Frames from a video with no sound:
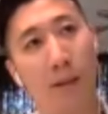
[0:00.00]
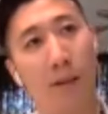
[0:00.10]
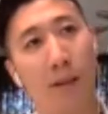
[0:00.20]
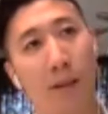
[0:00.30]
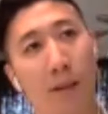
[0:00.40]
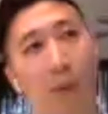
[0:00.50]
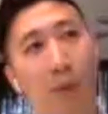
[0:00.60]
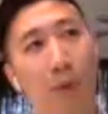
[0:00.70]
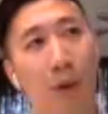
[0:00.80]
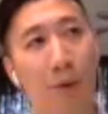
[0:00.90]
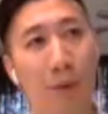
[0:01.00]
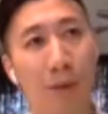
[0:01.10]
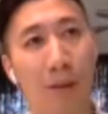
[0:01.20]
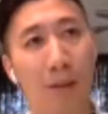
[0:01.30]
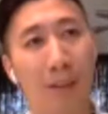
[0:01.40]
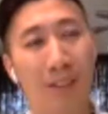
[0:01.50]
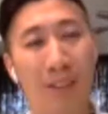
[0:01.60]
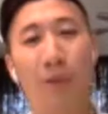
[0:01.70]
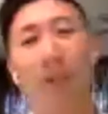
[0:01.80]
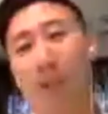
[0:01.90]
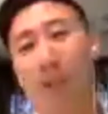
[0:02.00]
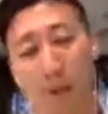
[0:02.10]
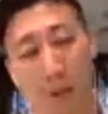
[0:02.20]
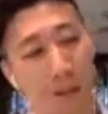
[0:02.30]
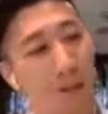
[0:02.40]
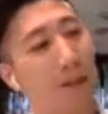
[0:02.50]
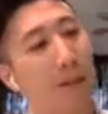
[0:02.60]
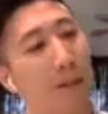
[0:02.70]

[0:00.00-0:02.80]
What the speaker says: or you have let's say you're staying outside,